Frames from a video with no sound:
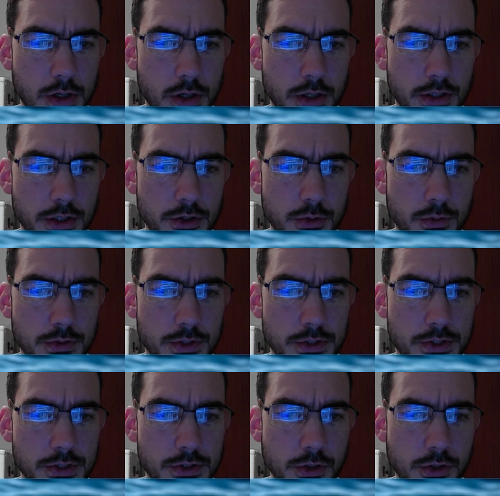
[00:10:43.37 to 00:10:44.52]
this
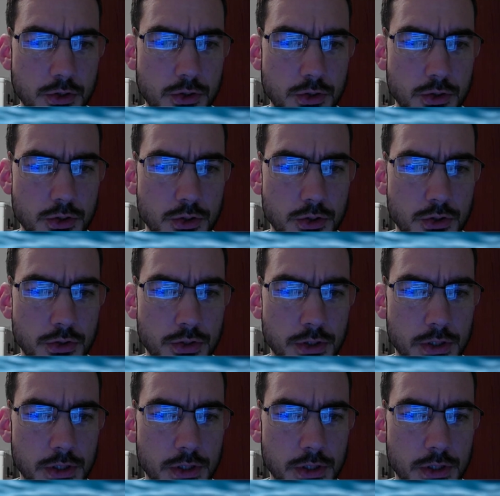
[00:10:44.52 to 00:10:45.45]
is a good